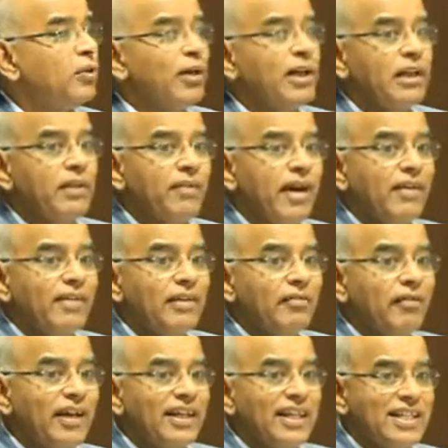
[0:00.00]
25 and
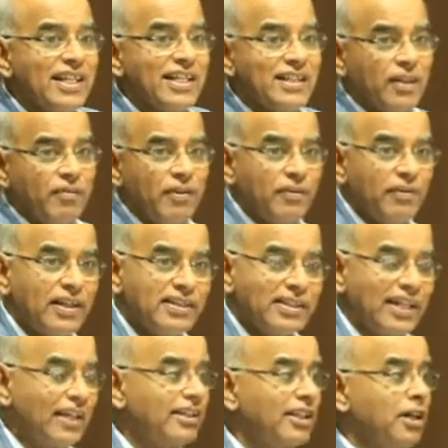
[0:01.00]
26 of Evidence
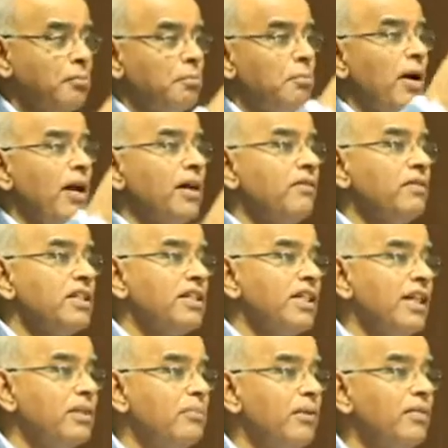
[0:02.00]
Act. That part of the
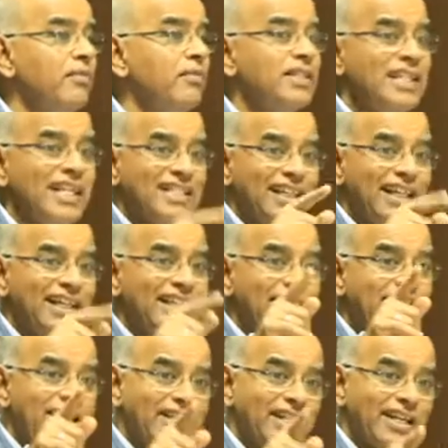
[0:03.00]
statement which has led
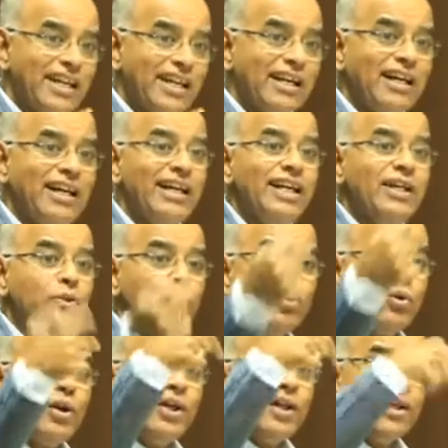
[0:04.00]
distinctly
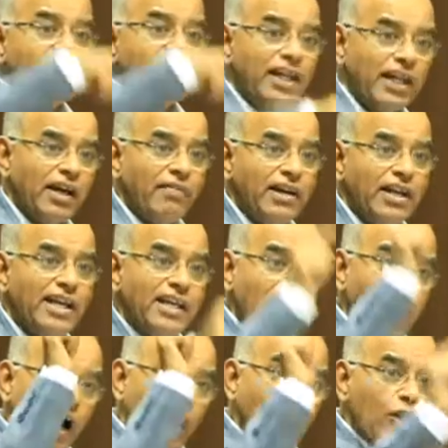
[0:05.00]
to recovery
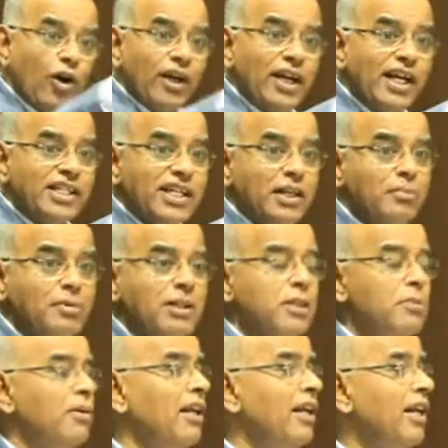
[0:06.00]
alone is
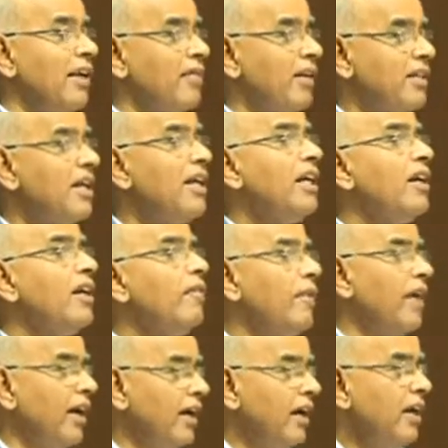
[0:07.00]
admissible in evidence. If
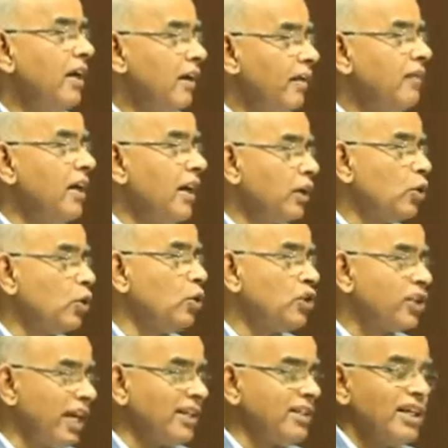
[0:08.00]
the accused
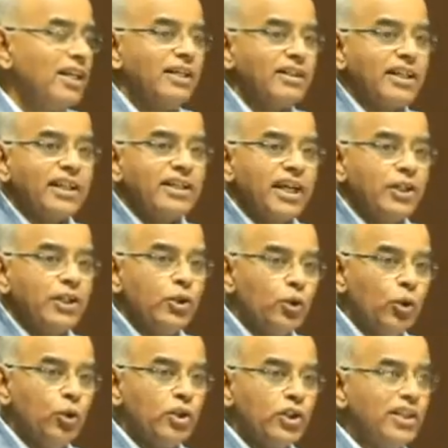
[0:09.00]
states that I
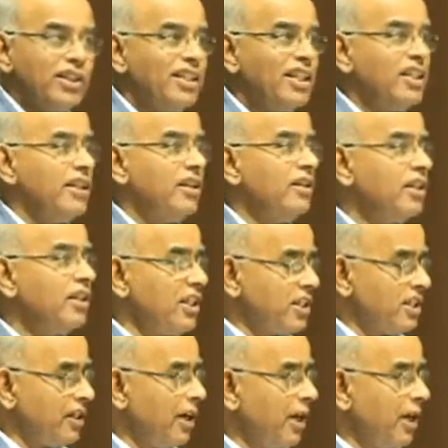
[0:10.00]
used this